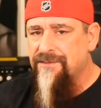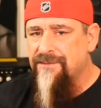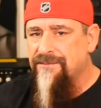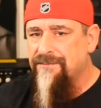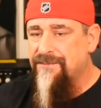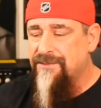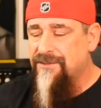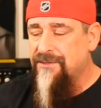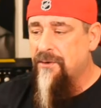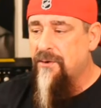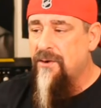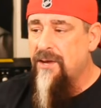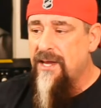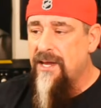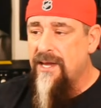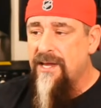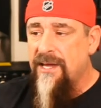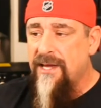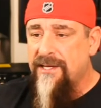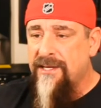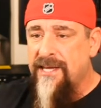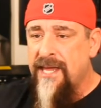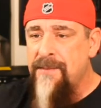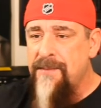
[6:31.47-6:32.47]
So
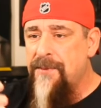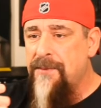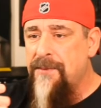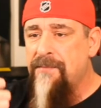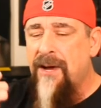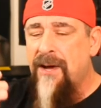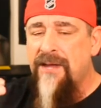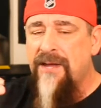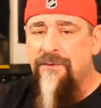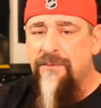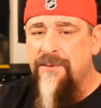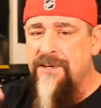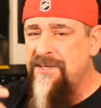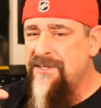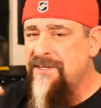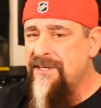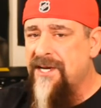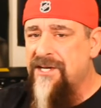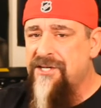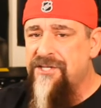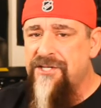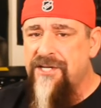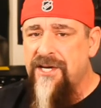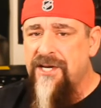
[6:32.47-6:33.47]
keep in mind, the reason I
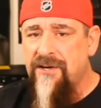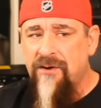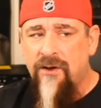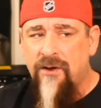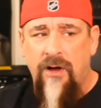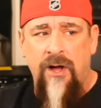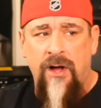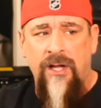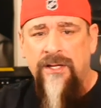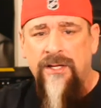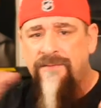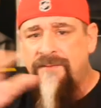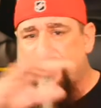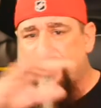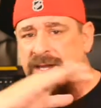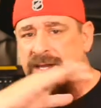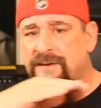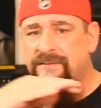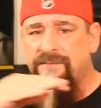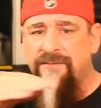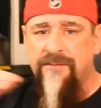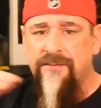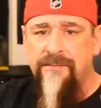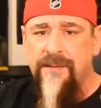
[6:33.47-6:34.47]
shared all of that
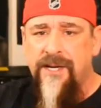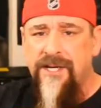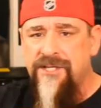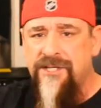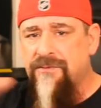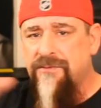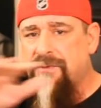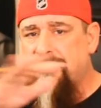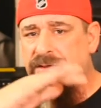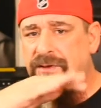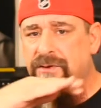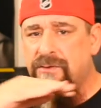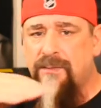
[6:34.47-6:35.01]
information with you